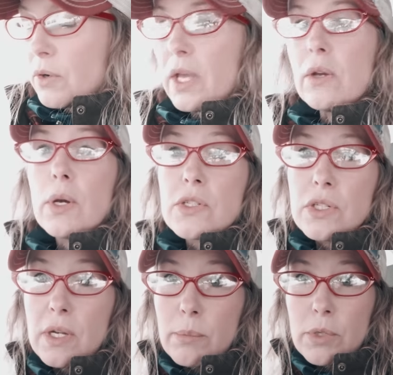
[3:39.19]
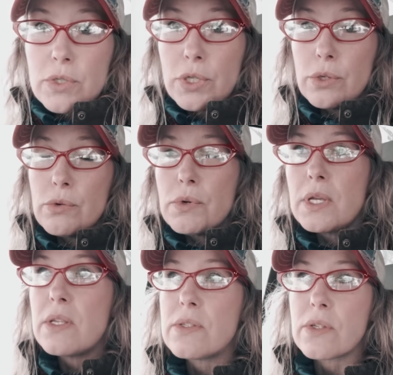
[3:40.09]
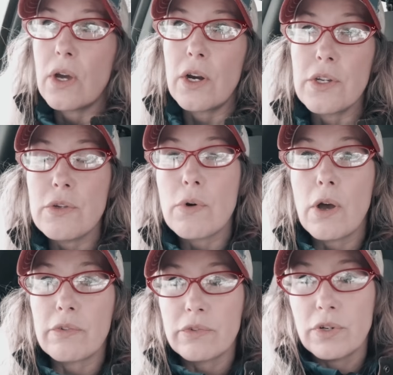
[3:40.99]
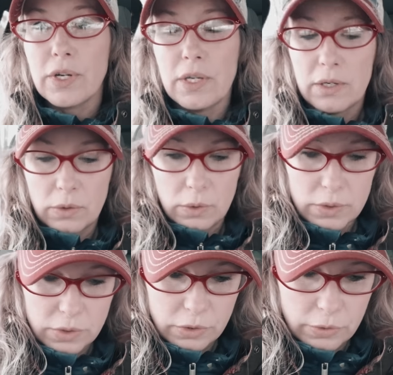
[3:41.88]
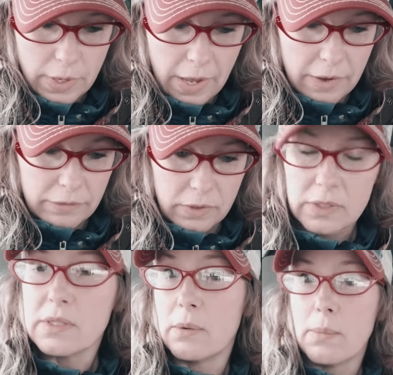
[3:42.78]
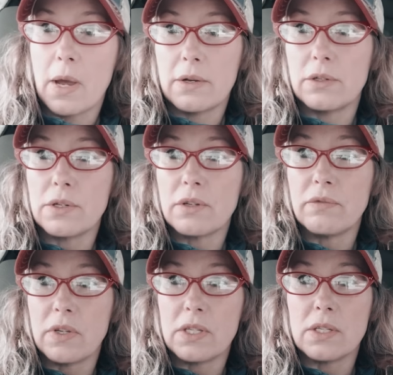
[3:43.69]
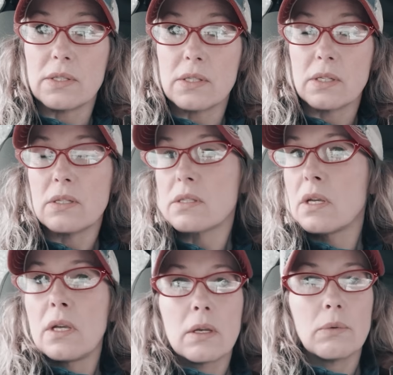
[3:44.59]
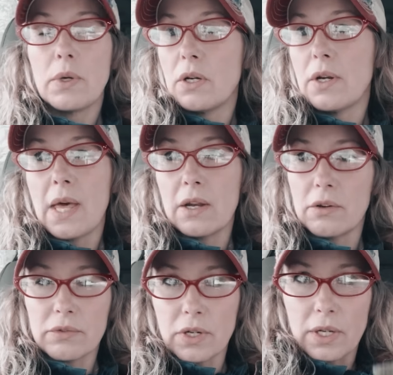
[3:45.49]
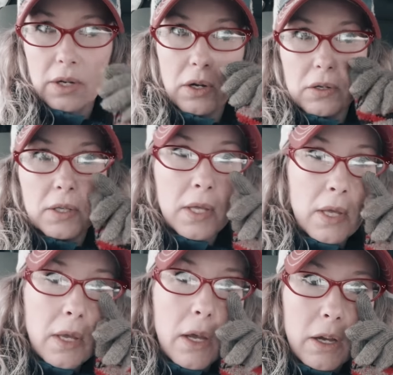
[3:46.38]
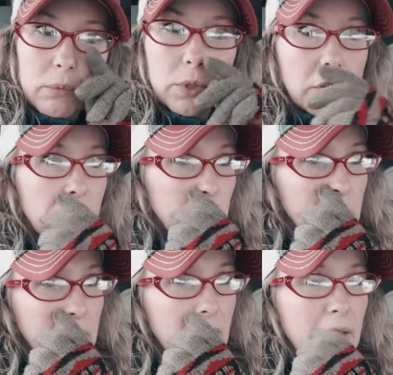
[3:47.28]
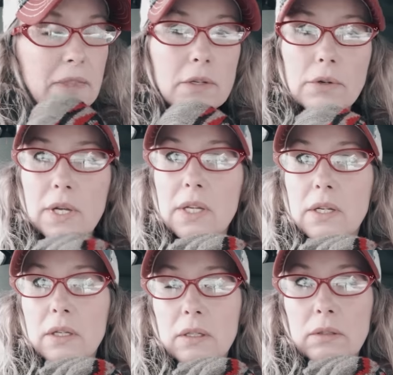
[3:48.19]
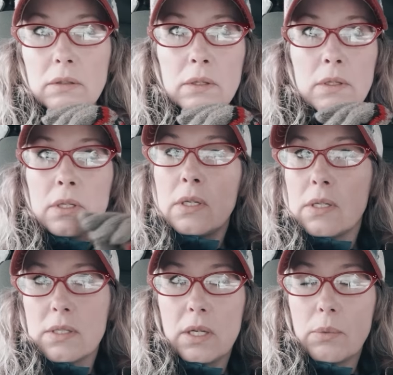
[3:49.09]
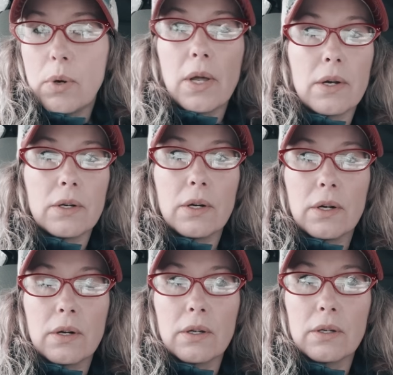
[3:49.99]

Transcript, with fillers: okay, question number two is Are you off grid or do you have some modern conveniences? We are not off grid at all. Um, we're completely on the grid, city water,